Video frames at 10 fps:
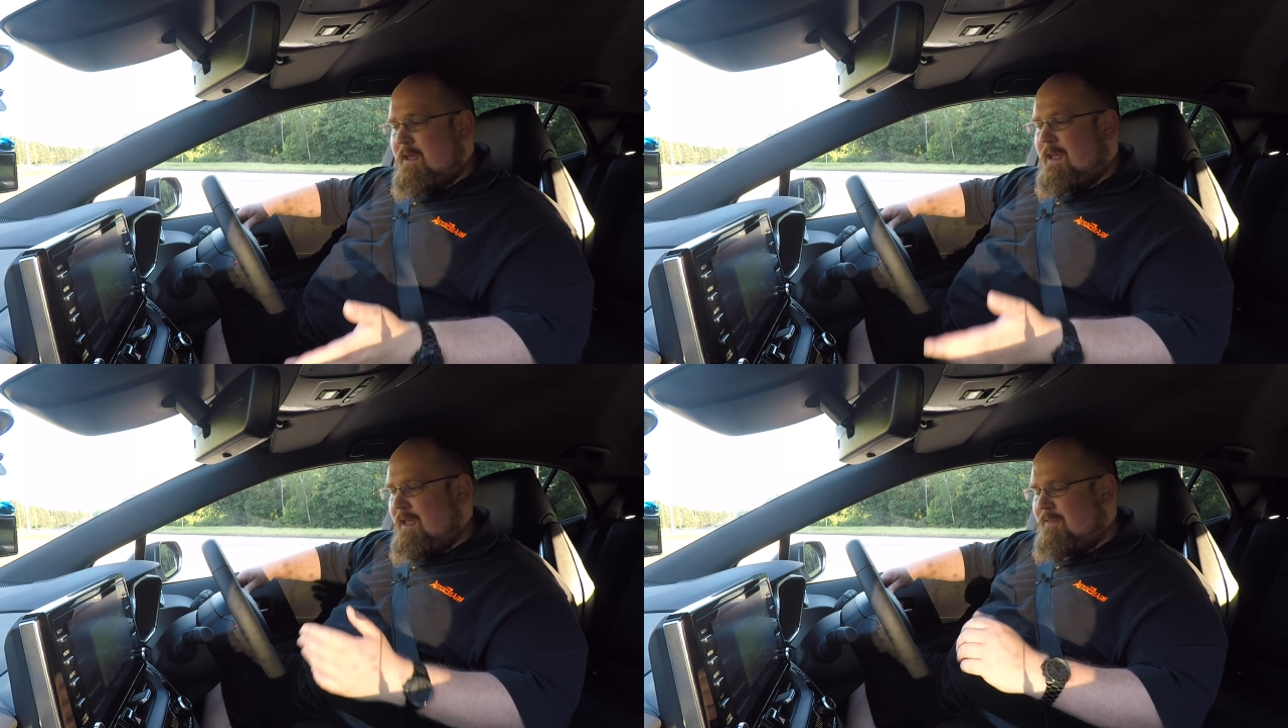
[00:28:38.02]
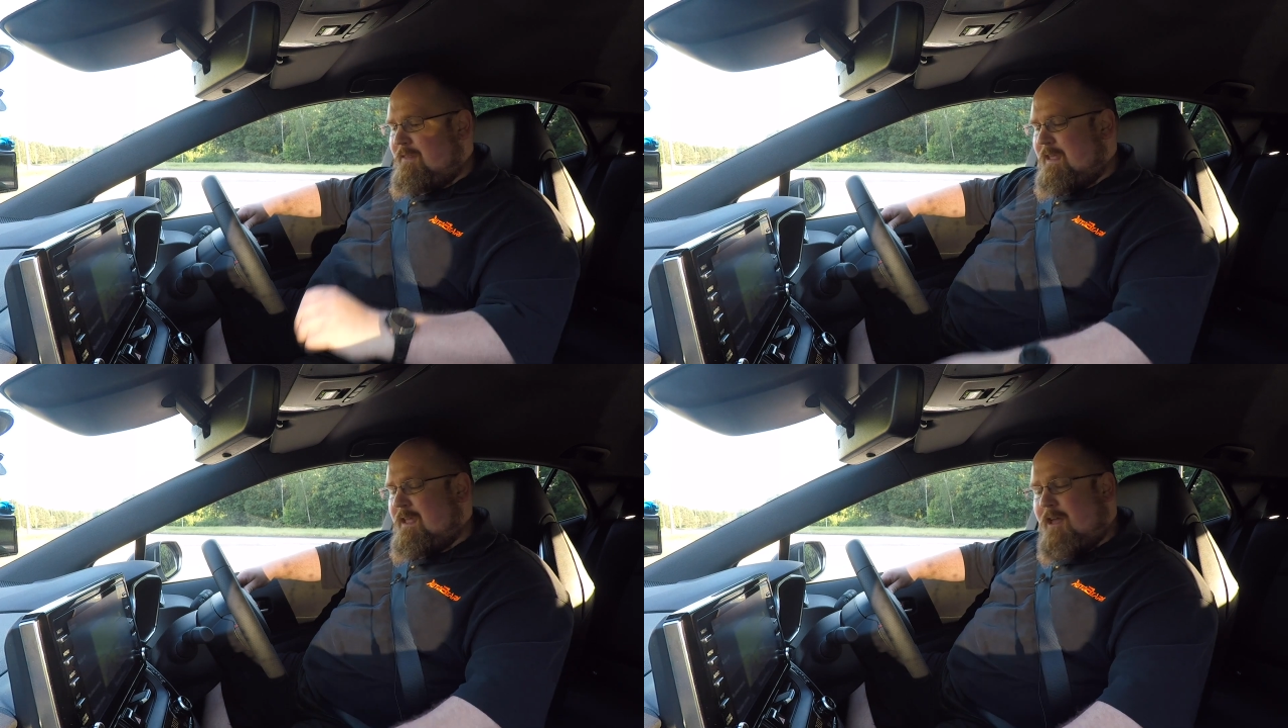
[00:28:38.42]
in
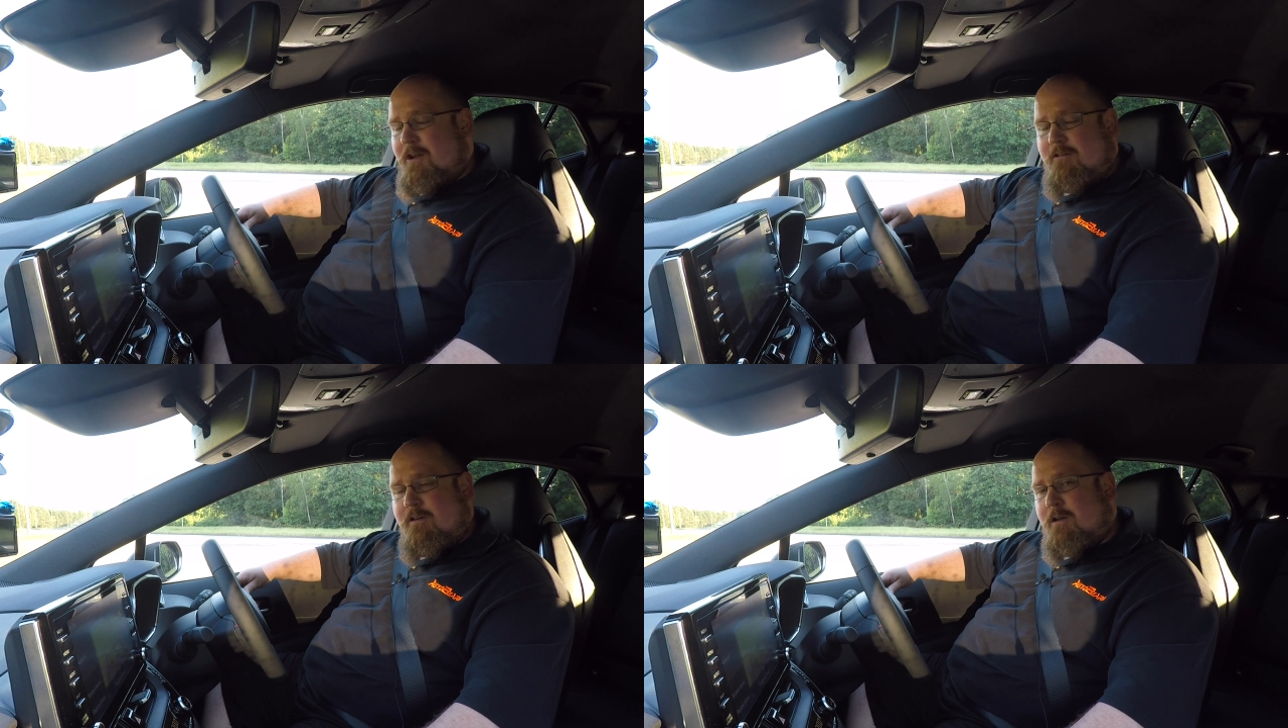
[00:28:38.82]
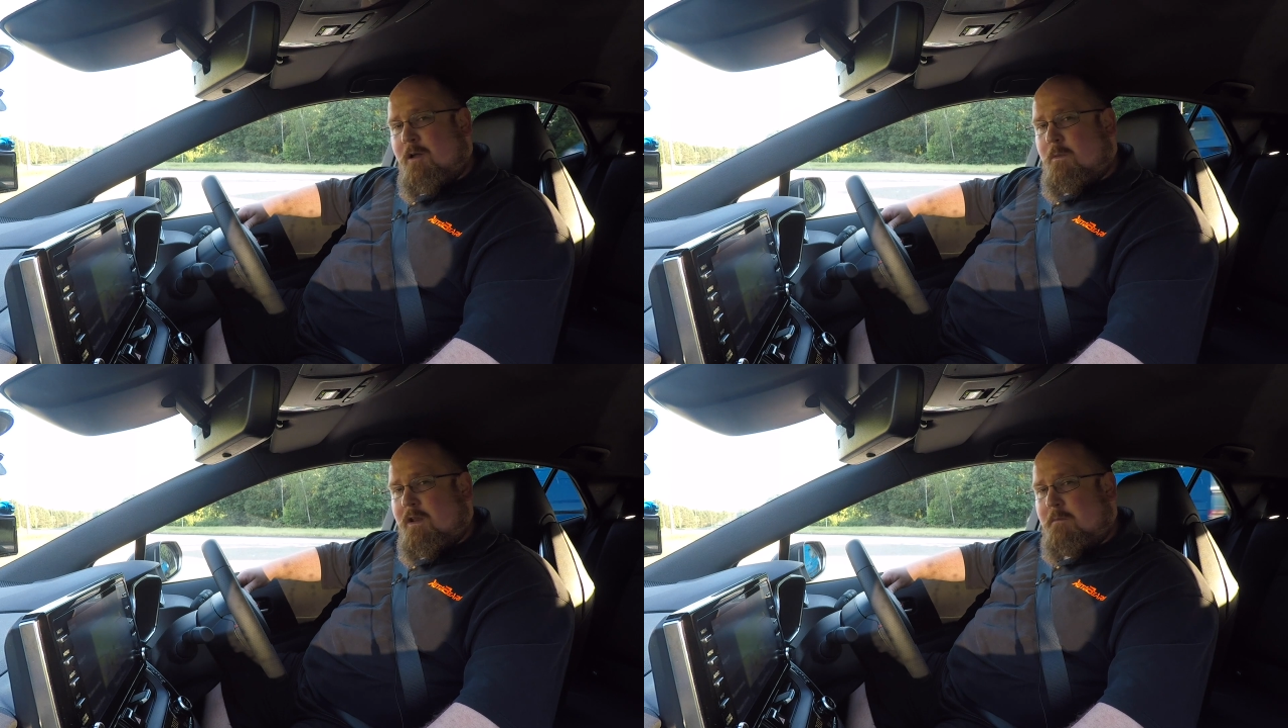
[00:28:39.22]
the Corolla
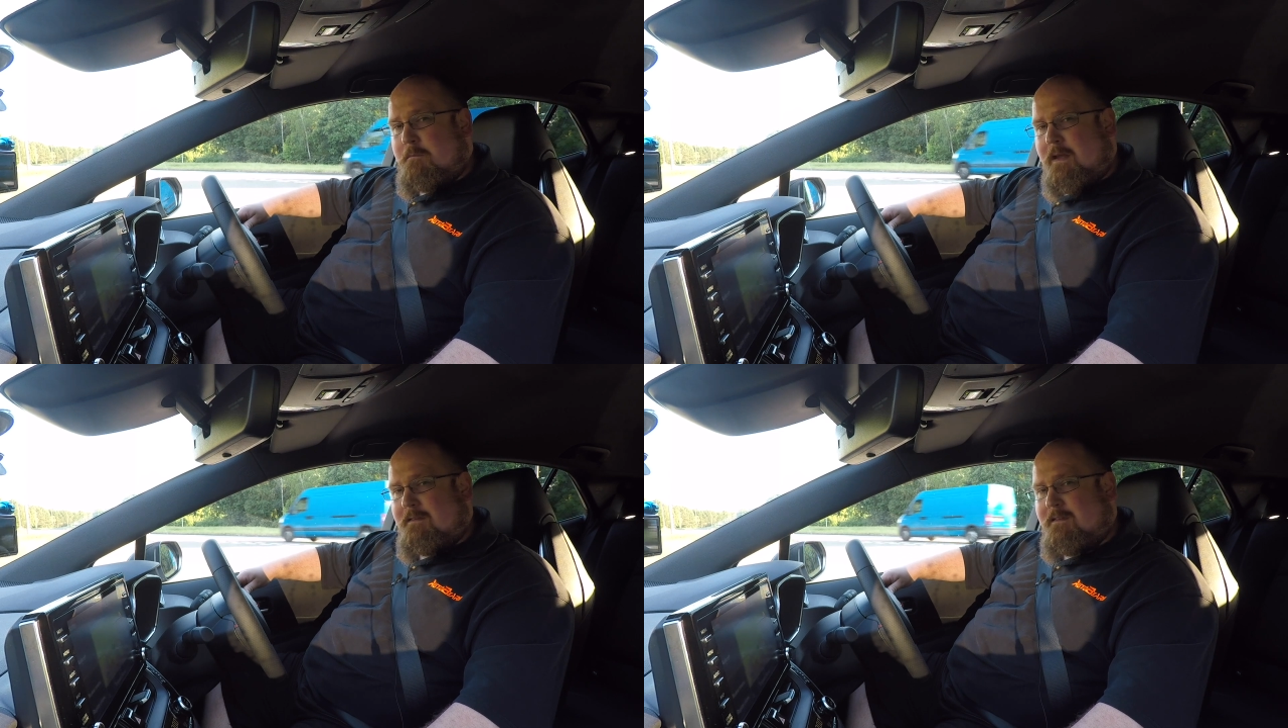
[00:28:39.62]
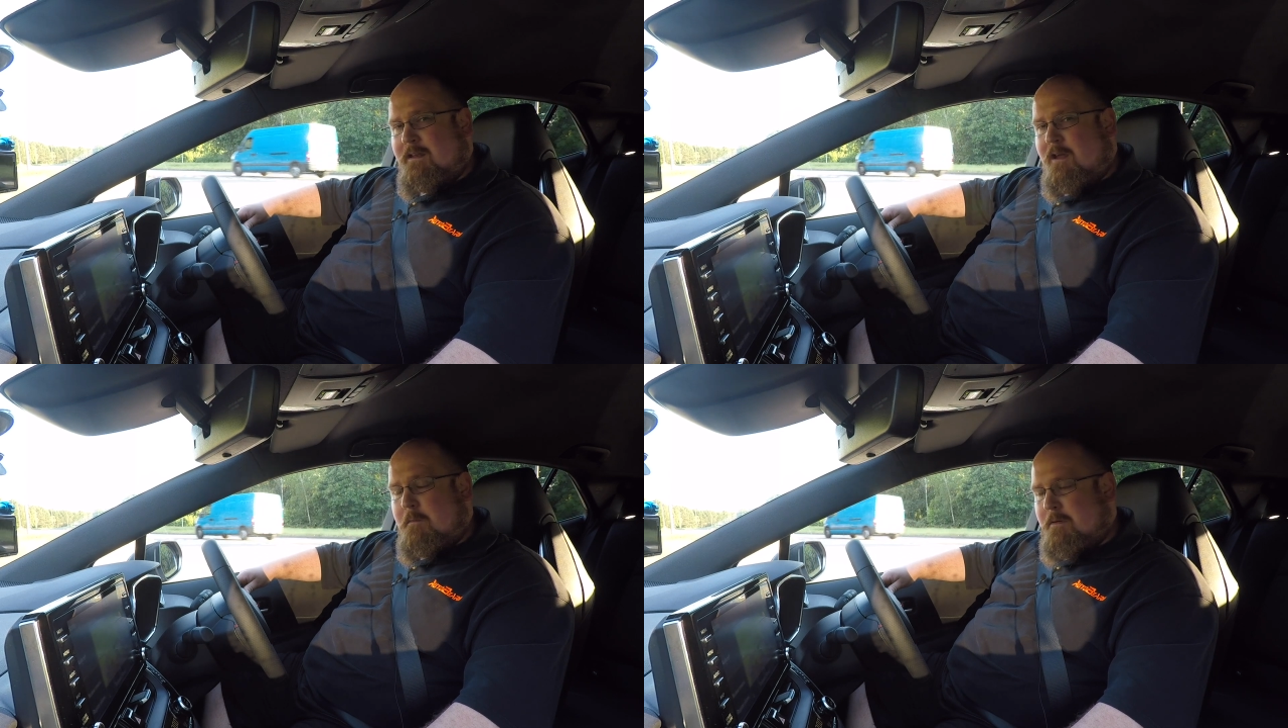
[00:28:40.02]
when I picked it
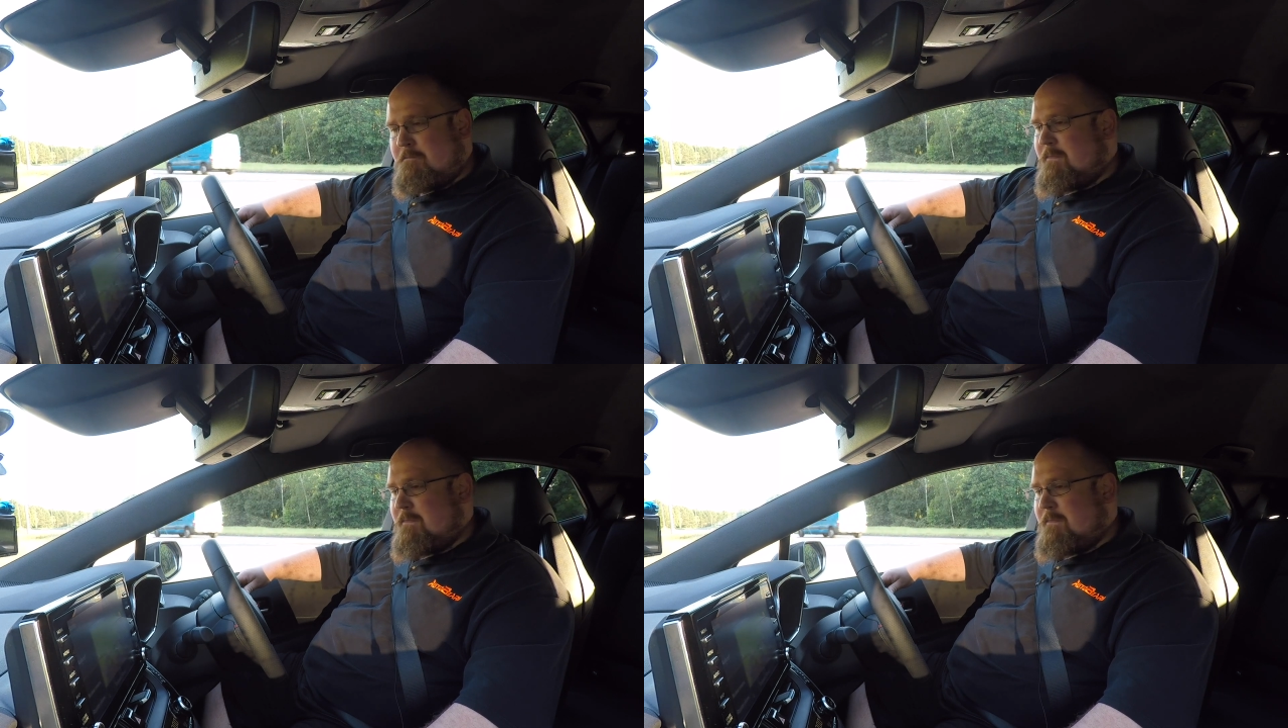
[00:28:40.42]
up.